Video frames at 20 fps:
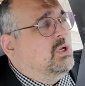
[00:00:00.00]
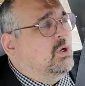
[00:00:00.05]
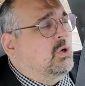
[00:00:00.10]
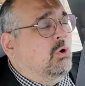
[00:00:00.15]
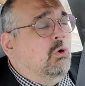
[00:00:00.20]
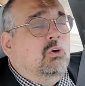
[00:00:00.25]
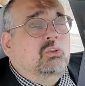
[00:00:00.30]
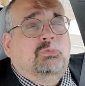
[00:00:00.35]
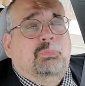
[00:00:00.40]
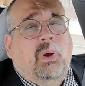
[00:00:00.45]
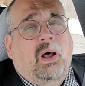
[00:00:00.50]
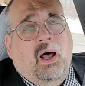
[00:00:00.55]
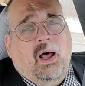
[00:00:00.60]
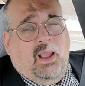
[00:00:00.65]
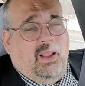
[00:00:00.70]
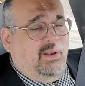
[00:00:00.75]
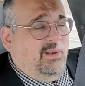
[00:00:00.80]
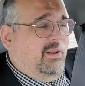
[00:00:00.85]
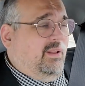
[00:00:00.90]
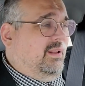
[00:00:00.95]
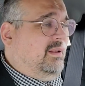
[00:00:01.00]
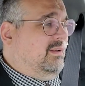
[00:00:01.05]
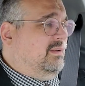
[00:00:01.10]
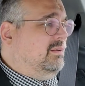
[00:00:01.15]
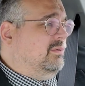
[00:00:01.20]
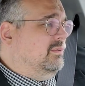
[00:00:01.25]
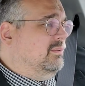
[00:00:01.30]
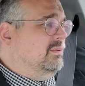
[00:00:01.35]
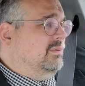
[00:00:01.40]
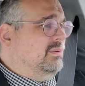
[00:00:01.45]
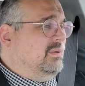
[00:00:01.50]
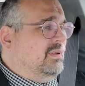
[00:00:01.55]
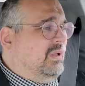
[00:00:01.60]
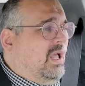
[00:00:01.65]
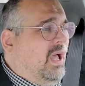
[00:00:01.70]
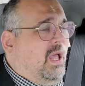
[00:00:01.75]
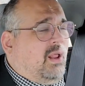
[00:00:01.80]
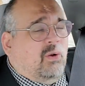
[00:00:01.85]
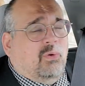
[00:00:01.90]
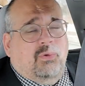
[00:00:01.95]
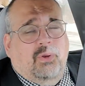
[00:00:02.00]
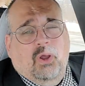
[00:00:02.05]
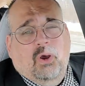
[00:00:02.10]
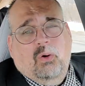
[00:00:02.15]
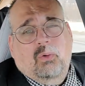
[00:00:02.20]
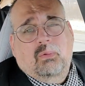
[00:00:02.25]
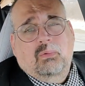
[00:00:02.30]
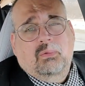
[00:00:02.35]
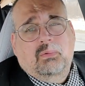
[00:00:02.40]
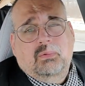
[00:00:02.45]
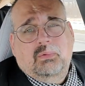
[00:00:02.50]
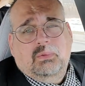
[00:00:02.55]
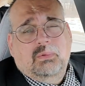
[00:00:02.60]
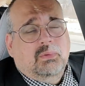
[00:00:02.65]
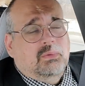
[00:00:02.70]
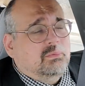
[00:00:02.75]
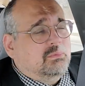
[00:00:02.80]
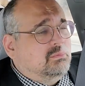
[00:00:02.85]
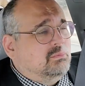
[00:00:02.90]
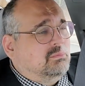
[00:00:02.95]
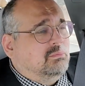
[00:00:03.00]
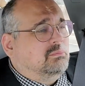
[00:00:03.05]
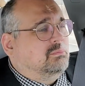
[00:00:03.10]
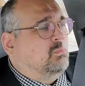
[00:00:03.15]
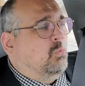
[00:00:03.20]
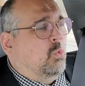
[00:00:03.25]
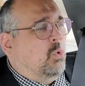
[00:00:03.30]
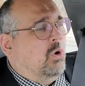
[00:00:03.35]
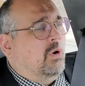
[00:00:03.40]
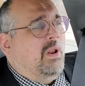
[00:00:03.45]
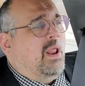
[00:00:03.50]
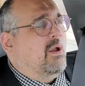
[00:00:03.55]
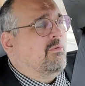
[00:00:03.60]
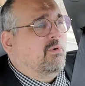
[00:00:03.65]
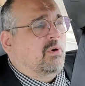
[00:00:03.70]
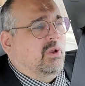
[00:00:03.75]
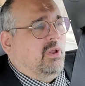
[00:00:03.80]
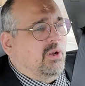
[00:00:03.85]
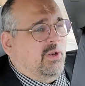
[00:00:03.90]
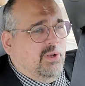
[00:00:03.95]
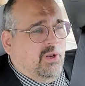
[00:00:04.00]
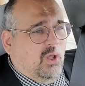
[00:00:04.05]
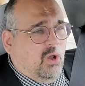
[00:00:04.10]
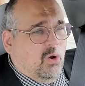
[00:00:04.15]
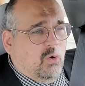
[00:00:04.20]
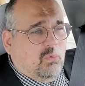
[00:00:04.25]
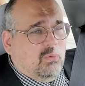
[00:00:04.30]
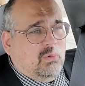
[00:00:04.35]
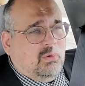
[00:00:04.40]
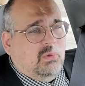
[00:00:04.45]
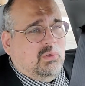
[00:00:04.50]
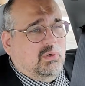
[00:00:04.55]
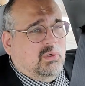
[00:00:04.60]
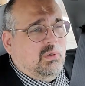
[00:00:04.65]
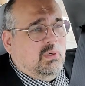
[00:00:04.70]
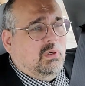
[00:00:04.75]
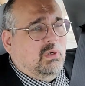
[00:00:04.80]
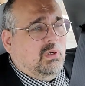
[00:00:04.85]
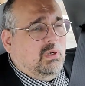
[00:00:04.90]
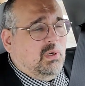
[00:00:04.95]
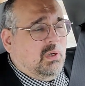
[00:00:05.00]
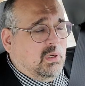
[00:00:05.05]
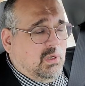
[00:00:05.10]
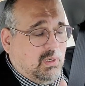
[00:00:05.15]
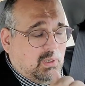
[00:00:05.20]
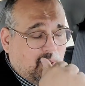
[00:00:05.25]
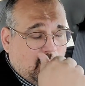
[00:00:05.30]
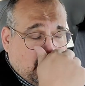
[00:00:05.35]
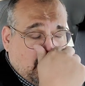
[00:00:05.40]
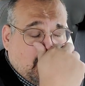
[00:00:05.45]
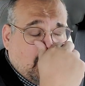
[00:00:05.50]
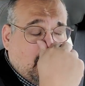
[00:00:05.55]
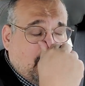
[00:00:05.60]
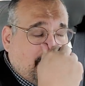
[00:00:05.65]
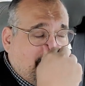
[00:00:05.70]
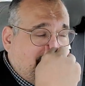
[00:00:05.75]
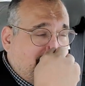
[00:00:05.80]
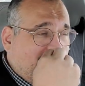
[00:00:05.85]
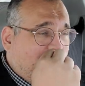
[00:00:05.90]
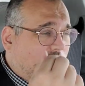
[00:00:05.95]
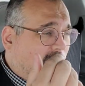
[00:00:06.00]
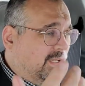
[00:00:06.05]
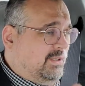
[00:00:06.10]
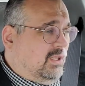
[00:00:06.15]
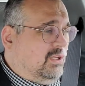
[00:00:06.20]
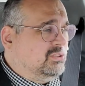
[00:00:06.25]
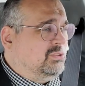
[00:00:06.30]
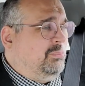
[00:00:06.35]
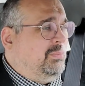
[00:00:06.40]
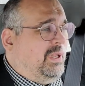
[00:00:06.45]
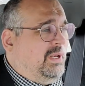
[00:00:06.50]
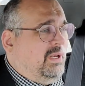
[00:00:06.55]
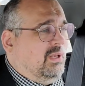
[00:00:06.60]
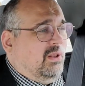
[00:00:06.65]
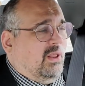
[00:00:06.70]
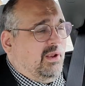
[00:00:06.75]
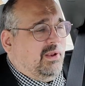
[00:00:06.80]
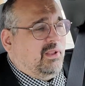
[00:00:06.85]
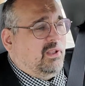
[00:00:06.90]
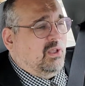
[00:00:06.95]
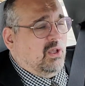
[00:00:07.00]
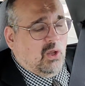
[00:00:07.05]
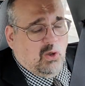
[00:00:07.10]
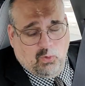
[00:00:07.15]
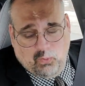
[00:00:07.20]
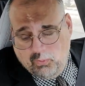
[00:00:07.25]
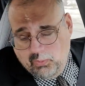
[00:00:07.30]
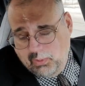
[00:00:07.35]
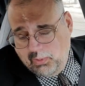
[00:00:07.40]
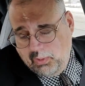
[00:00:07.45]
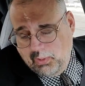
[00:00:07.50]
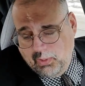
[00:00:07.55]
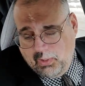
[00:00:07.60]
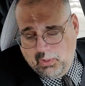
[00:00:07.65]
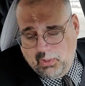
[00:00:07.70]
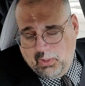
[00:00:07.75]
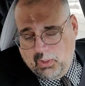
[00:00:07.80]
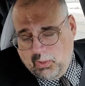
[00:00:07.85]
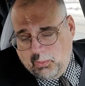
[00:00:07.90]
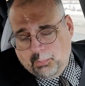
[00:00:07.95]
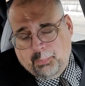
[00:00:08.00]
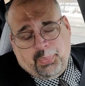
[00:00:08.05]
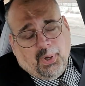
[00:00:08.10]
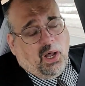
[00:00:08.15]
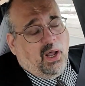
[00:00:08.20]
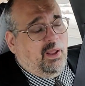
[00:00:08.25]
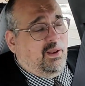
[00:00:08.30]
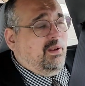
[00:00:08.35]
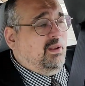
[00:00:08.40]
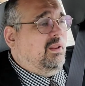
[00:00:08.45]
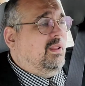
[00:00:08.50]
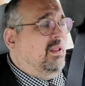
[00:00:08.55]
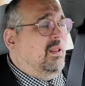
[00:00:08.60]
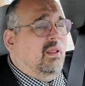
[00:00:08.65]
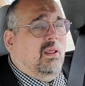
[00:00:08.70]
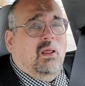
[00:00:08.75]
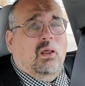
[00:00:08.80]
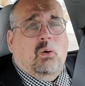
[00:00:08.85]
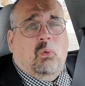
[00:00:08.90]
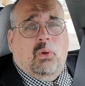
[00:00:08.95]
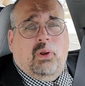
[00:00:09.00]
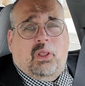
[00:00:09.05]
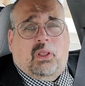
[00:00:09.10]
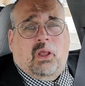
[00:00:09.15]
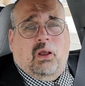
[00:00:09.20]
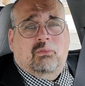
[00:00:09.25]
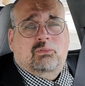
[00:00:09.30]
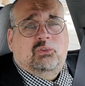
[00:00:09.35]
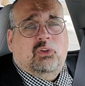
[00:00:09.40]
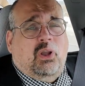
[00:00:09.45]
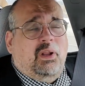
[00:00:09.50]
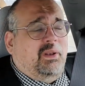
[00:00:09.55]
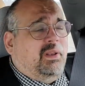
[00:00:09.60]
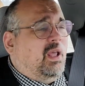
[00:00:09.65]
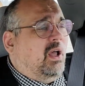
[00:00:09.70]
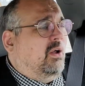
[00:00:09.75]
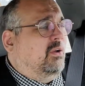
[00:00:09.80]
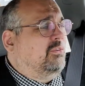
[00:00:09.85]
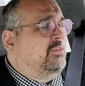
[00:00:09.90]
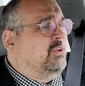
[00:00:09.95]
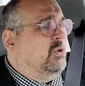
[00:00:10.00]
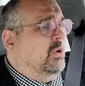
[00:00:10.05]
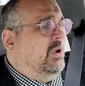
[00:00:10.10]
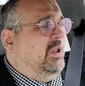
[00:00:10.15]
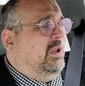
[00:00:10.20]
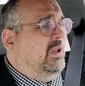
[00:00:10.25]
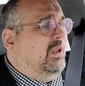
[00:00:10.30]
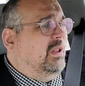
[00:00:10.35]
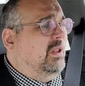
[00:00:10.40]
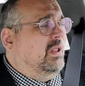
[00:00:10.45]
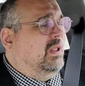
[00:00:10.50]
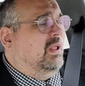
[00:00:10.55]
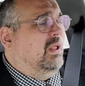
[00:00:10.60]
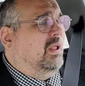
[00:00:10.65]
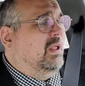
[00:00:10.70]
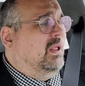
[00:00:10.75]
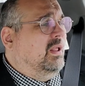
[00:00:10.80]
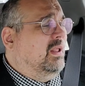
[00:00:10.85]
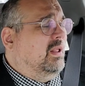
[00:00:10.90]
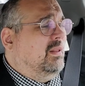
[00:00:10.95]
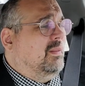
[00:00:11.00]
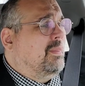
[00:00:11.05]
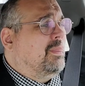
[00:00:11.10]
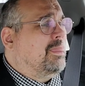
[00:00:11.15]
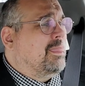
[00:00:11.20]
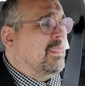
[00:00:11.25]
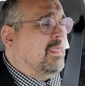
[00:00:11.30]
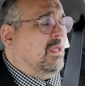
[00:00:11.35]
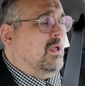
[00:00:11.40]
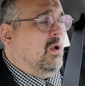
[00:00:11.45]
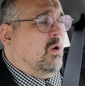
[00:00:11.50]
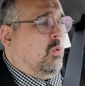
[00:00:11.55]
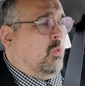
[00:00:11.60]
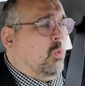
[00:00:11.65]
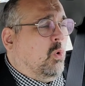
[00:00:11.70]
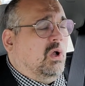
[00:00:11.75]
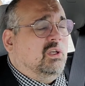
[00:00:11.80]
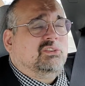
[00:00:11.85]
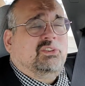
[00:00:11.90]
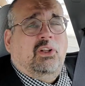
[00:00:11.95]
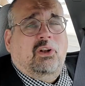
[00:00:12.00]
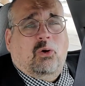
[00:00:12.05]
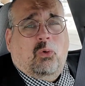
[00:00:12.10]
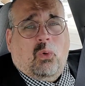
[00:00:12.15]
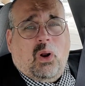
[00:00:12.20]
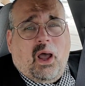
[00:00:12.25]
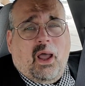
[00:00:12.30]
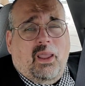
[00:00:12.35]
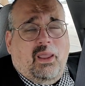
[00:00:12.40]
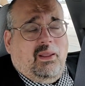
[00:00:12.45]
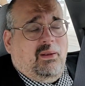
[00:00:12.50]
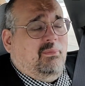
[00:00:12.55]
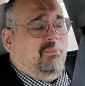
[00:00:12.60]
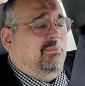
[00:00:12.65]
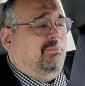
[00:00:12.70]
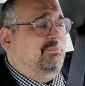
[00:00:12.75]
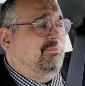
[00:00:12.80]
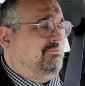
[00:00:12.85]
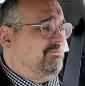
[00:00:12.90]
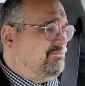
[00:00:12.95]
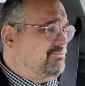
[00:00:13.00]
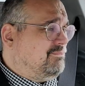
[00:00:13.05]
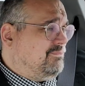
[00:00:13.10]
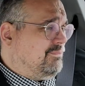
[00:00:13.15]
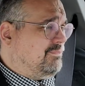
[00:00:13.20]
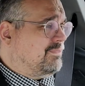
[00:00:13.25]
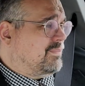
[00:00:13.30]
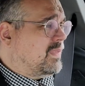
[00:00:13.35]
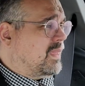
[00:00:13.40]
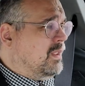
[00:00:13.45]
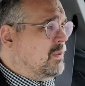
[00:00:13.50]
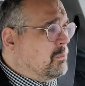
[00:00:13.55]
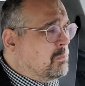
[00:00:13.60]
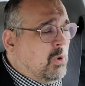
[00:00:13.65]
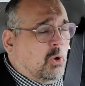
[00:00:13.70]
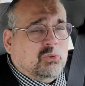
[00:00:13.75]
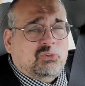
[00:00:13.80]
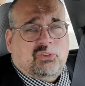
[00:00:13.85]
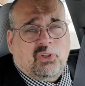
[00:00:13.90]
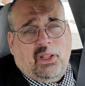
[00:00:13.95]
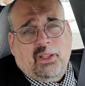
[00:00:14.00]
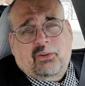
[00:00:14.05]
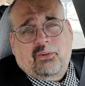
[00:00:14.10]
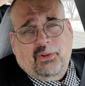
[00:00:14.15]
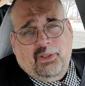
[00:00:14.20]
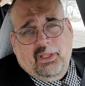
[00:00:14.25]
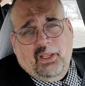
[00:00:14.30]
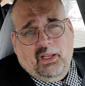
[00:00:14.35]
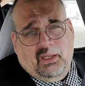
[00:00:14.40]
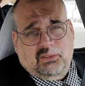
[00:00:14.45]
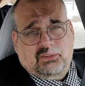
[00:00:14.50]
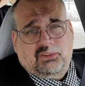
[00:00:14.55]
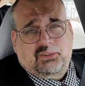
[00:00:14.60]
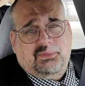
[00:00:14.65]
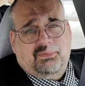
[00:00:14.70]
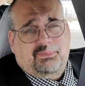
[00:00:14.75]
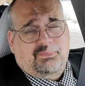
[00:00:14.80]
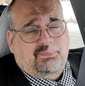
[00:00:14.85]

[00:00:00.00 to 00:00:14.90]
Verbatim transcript: who's behind it? I don't know. We're never going to know. Um, that doesn't mean you let it go. But when it comes right down to it, was it a riot? Most likely, yes.